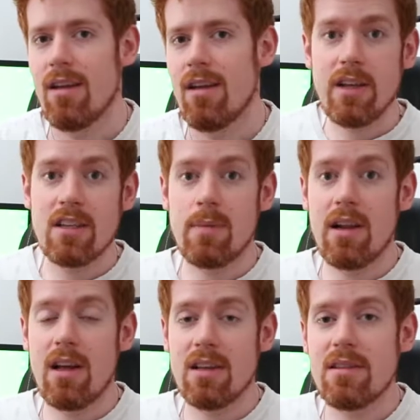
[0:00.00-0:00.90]
Okay, so my
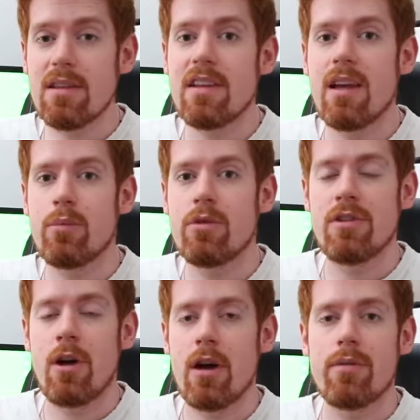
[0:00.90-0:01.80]
last example is
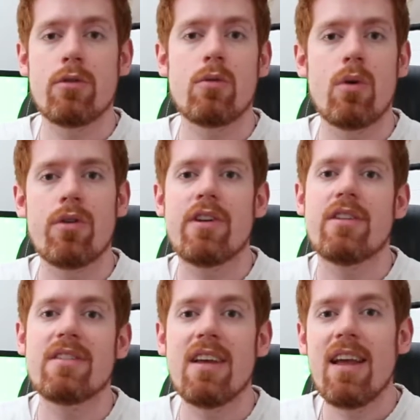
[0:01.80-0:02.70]
Hyrule
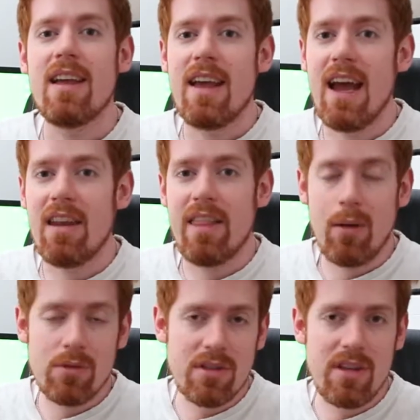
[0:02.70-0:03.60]
Warriors, and
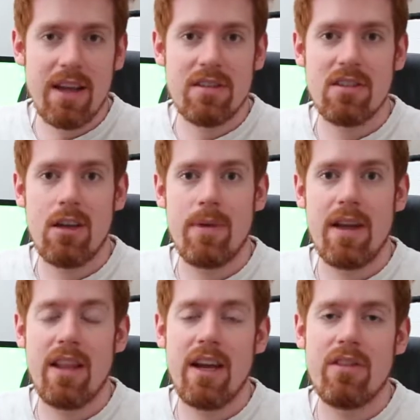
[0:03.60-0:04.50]
that was announced to come out later